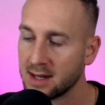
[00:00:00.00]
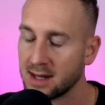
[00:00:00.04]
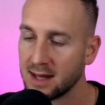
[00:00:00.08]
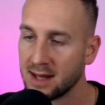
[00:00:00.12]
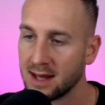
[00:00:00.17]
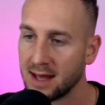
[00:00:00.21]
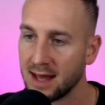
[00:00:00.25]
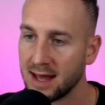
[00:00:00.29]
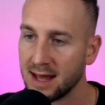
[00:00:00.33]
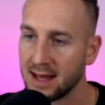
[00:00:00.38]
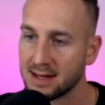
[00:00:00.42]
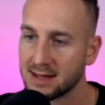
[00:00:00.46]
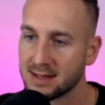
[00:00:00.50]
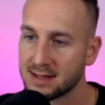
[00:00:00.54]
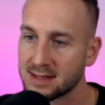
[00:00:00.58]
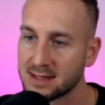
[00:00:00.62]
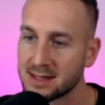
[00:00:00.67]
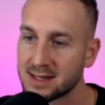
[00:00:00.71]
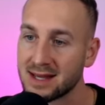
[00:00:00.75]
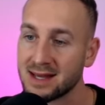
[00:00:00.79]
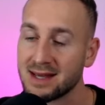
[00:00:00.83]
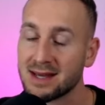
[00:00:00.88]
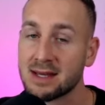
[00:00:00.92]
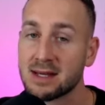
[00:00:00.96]
and
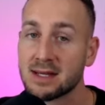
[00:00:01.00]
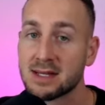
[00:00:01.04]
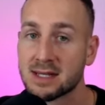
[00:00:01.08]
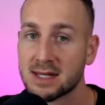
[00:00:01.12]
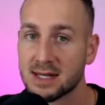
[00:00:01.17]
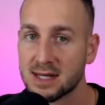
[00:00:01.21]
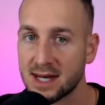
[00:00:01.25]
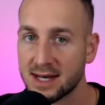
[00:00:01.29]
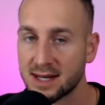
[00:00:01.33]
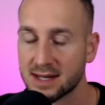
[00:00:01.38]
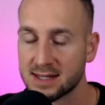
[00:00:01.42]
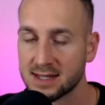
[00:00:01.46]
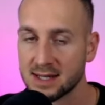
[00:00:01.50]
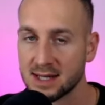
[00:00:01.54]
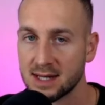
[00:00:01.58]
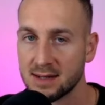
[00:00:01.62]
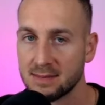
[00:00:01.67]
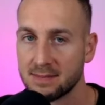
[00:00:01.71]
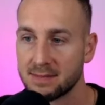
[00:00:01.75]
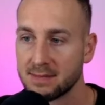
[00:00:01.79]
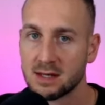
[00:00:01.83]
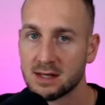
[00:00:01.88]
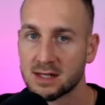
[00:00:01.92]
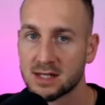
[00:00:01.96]
Solidity.
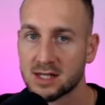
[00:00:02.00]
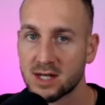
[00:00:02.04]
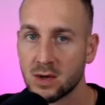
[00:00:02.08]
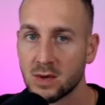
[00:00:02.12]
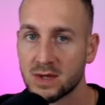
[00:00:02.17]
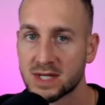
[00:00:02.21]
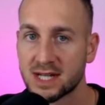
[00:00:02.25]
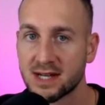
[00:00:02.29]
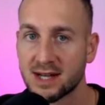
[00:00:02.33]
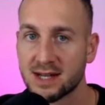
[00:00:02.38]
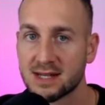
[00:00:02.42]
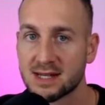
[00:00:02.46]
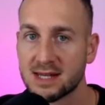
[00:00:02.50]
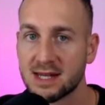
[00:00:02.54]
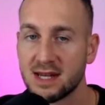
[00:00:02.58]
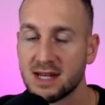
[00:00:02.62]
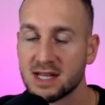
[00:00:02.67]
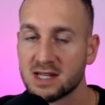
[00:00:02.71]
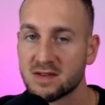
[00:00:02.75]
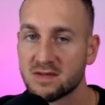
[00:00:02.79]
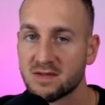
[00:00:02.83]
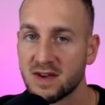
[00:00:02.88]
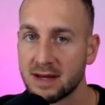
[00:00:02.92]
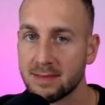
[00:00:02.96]
So Solidity
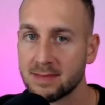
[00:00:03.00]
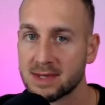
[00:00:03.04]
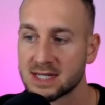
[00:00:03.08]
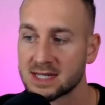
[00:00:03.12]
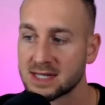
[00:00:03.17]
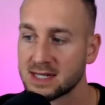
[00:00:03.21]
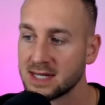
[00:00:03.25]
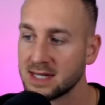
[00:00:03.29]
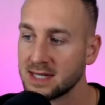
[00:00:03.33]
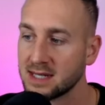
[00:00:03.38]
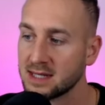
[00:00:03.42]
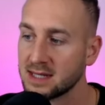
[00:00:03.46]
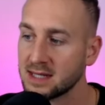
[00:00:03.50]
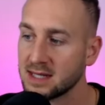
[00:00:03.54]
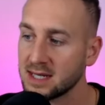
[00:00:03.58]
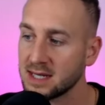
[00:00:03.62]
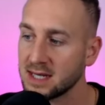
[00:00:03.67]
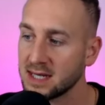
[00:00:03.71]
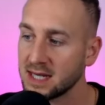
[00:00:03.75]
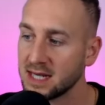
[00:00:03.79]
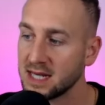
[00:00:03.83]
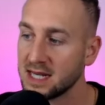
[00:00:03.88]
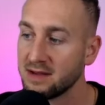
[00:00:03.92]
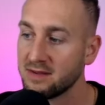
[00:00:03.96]
is famously
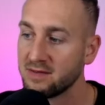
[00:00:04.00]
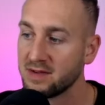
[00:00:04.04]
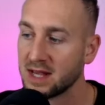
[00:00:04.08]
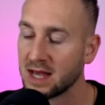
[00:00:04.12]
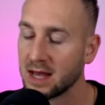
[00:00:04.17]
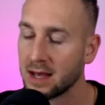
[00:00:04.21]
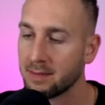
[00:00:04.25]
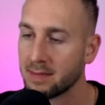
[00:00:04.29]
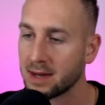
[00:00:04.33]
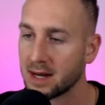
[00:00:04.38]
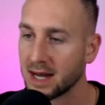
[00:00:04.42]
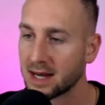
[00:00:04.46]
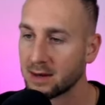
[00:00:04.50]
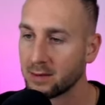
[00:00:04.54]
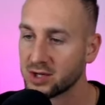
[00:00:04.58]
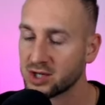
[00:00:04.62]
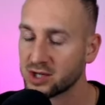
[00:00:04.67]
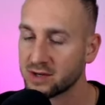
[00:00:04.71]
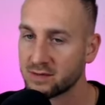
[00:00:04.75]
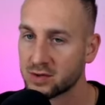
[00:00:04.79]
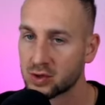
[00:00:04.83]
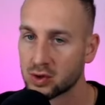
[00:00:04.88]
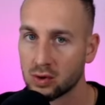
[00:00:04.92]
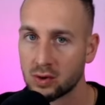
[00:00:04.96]
the EVM language
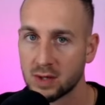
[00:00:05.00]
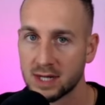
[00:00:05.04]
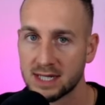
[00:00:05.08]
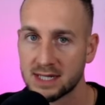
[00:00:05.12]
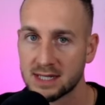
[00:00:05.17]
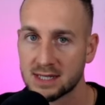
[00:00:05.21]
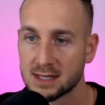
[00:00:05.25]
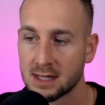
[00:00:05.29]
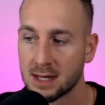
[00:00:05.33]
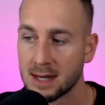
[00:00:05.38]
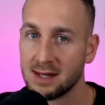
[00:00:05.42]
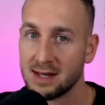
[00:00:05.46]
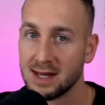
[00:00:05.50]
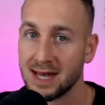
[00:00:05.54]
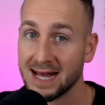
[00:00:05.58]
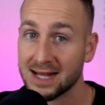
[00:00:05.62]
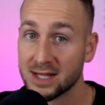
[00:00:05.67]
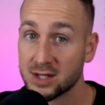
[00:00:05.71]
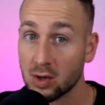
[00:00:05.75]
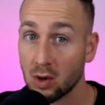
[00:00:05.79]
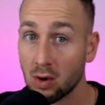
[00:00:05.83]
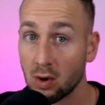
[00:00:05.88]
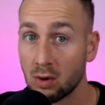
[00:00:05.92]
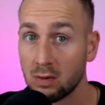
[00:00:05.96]
of choice,
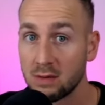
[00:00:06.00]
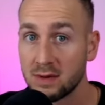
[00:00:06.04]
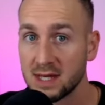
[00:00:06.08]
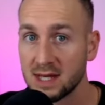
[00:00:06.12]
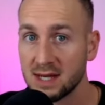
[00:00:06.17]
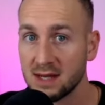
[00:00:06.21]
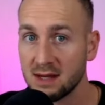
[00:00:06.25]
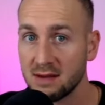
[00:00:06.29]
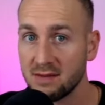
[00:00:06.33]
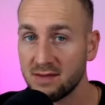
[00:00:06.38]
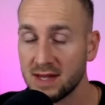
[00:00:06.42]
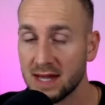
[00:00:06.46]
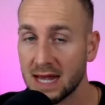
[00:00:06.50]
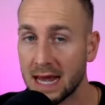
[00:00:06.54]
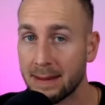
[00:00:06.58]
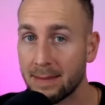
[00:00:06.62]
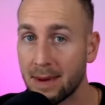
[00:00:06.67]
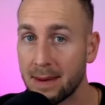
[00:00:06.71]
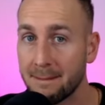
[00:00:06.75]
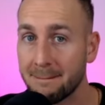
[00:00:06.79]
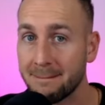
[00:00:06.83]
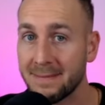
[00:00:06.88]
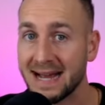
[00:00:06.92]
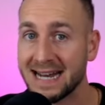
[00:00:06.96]
and on the EVM,
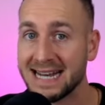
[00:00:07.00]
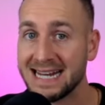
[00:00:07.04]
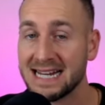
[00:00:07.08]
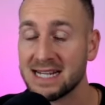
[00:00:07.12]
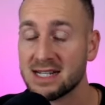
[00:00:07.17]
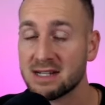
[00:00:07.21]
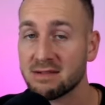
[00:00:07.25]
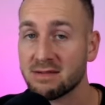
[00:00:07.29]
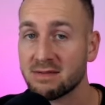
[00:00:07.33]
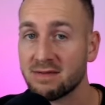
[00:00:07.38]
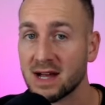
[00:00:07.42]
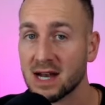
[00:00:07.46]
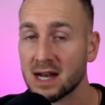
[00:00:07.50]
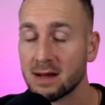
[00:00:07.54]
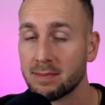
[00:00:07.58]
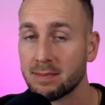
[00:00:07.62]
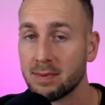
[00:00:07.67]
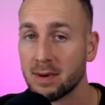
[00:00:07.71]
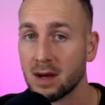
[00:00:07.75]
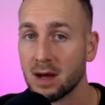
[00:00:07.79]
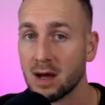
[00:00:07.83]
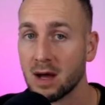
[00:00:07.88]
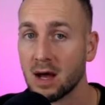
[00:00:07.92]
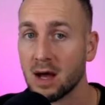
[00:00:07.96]
many
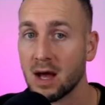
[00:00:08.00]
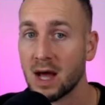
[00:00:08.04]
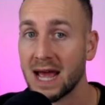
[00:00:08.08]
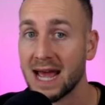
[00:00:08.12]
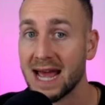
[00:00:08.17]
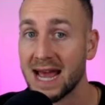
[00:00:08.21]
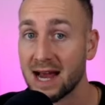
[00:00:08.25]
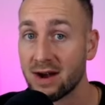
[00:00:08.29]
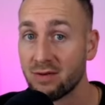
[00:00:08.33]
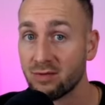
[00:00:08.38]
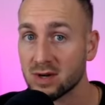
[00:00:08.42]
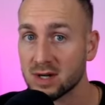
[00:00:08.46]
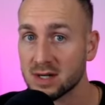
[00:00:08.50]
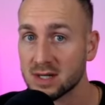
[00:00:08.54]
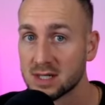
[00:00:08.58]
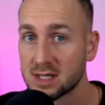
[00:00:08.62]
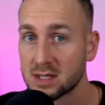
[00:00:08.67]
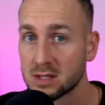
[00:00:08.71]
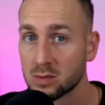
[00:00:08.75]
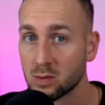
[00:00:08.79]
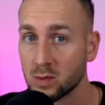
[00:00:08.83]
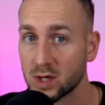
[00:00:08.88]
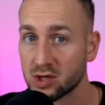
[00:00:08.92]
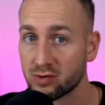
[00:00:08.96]
developer
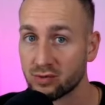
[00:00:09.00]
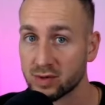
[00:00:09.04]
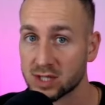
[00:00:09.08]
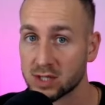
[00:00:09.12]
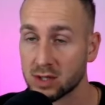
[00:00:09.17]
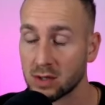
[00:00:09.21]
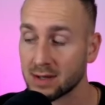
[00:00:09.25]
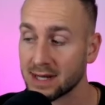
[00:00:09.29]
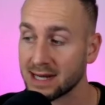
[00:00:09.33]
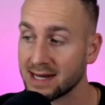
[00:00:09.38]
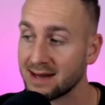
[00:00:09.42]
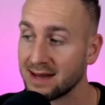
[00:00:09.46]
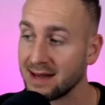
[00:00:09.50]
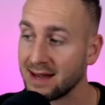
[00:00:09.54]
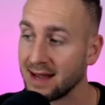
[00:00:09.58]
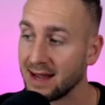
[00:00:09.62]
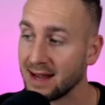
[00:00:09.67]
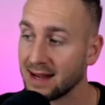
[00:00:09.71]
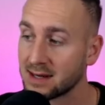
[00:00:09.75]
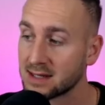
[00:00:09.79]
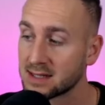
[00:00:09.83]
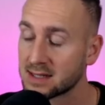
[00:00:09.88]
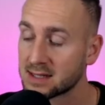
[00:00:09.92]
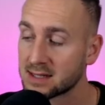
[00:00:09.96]
errors which result in
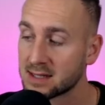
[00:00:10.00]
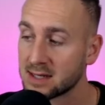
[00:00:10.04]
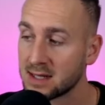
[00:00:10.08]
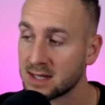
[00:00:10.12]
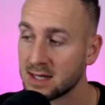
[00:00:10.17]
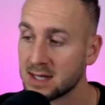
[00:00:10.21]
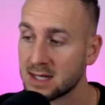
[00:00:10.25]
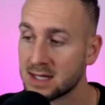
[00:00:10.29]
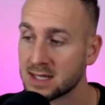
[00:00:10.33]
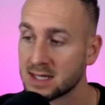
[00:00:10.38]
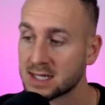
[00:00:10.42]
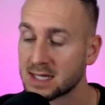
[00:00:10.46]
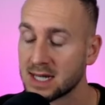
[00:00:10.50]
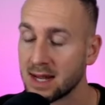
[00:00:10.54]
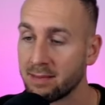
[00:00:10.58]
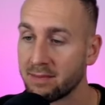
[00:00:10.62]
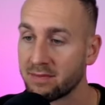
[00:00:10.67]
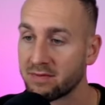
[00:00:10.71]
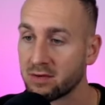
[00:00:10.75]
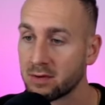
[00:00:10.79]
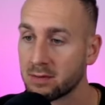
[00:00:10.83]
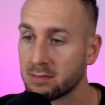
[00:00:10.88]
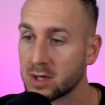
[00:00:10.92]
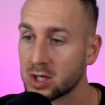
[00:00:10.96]
hacks stem
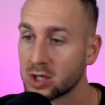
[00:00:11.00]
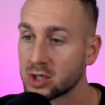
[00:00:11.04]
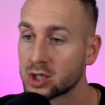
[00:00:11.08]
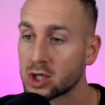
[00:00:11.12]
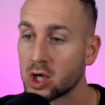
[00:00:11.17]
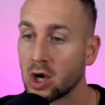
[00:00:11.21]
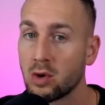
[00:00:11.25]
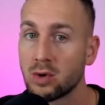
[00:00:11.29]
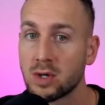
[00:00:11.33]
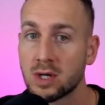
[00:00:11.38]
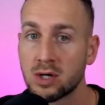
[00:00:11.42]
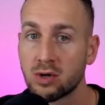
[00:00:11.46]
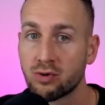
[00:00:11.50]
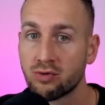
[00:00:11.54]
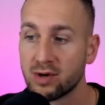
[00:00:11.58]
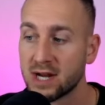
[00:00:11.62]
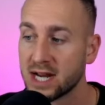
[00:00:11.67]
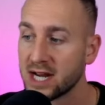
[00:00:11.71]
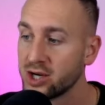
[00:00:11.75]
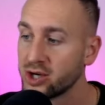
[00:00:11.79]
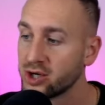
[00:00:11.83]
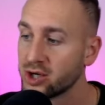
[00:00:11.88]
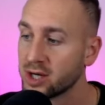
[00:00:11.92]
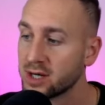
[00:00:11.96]
from token
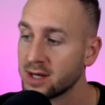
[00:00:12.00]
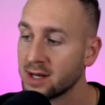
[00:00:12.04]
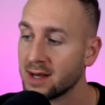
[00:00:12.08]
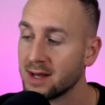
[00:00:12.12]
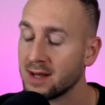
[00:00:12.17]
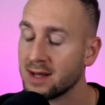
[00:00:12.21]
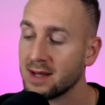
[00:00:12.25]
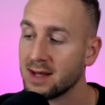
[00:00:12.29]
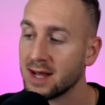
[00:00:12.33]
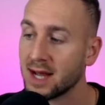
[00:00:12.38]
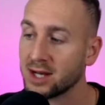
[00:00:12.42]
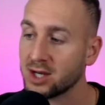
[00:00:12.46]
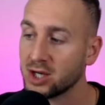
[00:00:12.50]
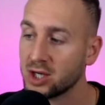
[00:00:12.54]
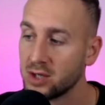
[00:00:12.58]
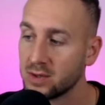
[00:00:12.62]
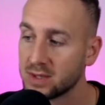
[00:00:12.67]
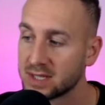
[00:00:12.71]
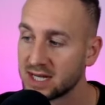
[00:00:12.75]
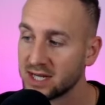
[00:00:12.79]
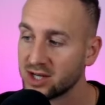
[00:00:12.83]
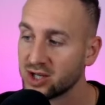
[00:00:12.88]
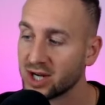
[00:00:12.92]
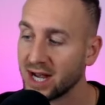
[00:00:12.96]
creation and
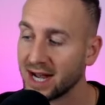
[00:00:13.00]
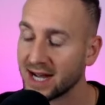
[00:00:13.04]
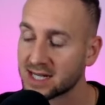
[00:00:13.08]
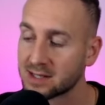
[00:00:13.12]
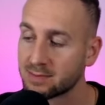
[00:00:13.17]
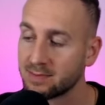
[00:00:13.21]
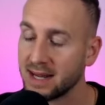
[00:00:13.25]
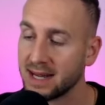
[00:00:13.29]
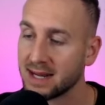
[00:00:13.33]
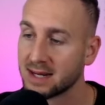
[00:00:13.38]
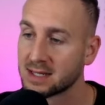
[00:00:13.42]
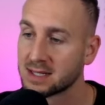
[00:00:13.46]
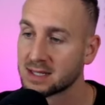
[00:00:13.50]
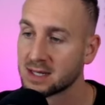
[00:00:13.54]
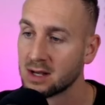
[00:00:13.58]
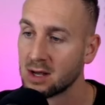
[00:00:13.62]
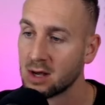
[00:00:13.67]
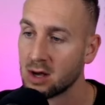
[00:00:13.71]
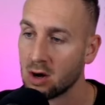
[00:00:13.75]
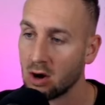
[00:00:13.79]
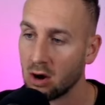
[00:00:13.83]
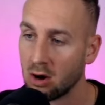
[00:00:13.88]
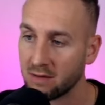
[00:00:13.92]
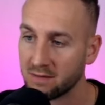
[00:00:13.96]
usage aspects
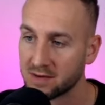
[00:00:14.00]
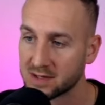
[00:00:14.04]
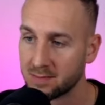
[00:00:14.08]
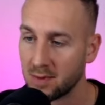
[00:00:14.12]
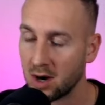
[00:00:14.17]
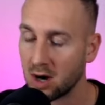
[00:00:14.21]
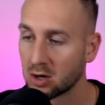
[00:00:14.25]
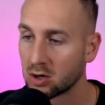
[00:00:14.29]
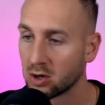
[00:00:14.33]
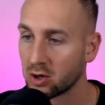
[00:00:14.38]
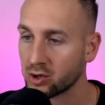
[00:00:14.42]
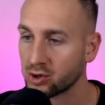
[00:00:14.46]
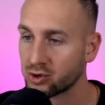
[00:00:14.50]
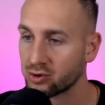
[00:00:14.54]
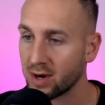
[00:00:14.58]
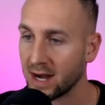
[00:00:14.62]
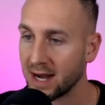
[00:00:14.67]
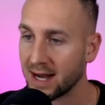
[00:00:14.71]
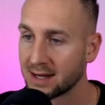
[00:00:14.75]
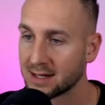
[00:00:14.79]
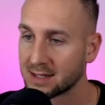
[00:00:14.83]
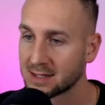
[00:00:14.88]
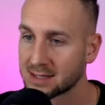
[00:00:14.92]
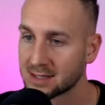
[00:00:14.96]
of smart
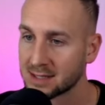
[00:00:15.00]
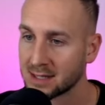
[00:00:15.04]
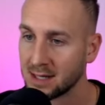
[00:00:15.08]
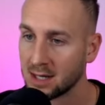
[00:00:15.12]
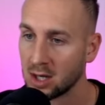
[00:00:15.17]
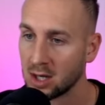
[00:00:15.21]
contracts.